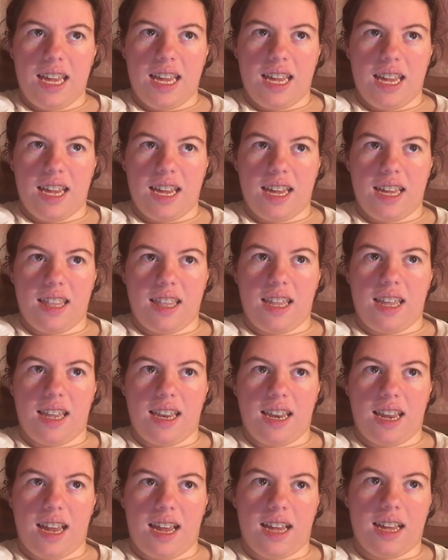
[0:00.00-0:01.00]
and
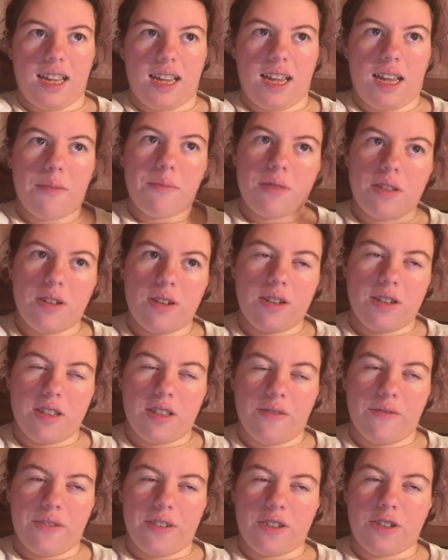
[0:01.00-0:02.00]
then I
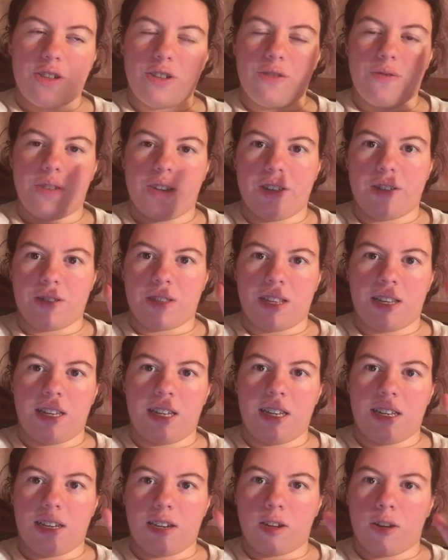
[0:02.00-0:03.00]
uploaded the two videos that
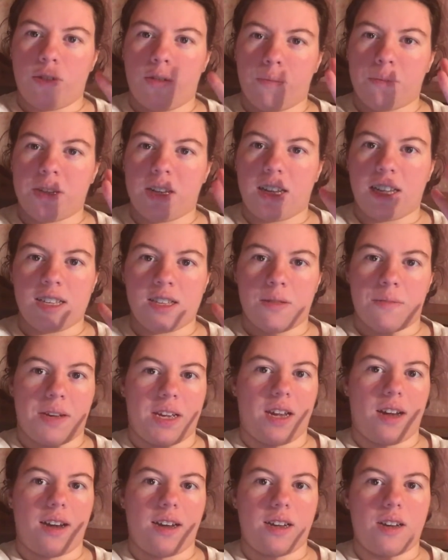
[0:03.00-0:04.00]
needed to go up today, so
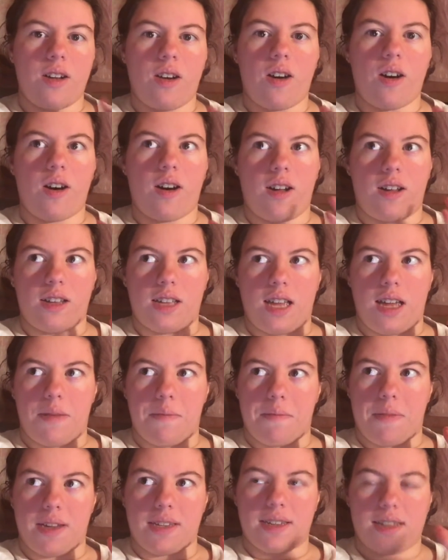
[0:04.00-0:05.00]
my unhaul
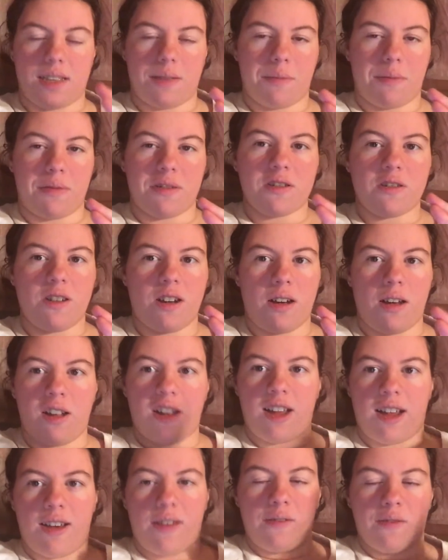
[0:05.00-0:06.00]
and my December
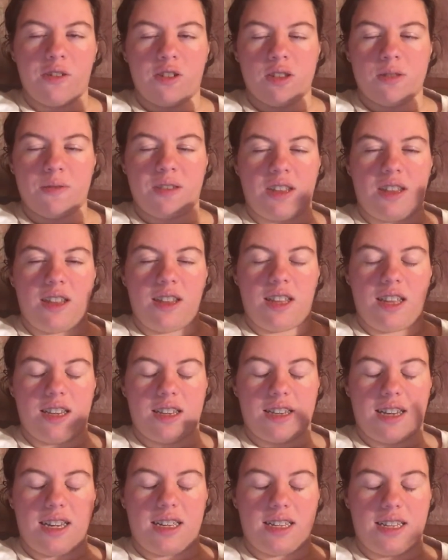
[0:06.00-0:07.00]
recall. haul, I'll have those
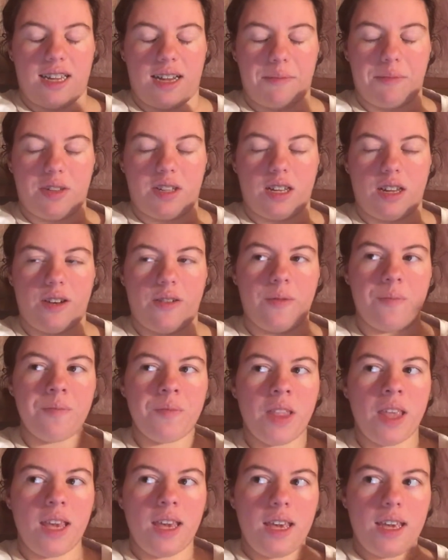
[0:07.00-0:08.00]
linked down below
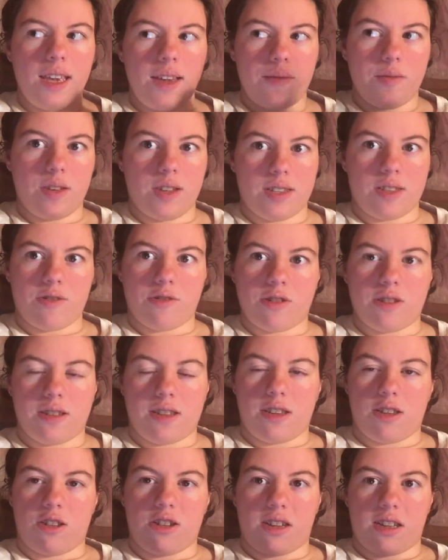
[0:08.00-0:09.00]
if you guys are
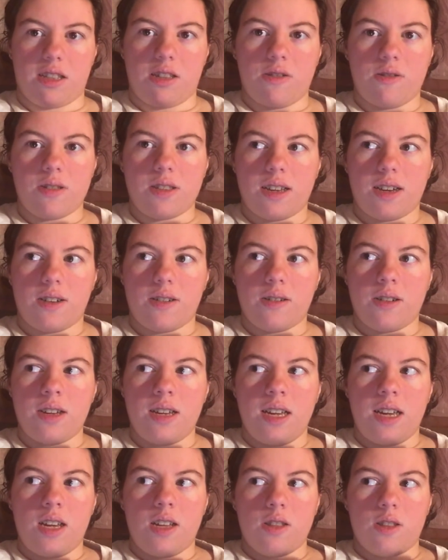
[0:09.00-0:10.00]
interested in checking those out.
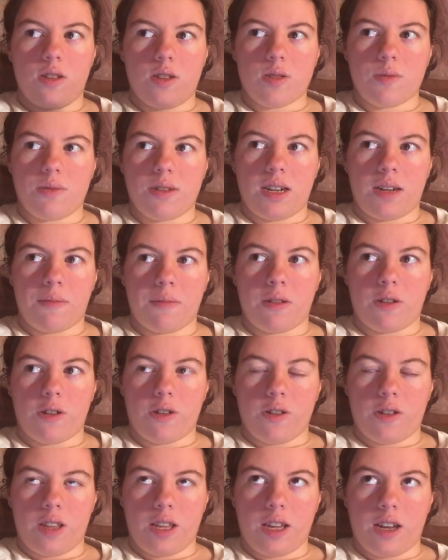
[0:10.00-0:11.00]
Those went up
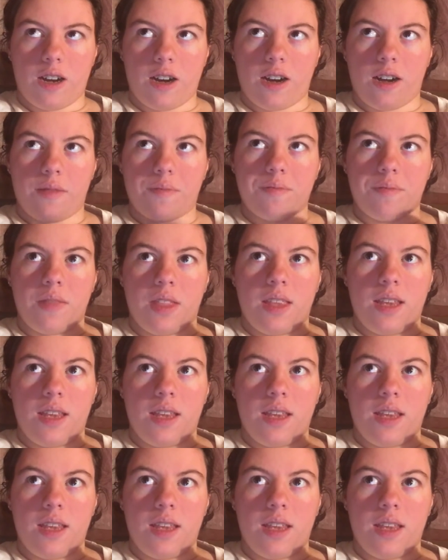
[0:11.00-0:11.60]
earlier,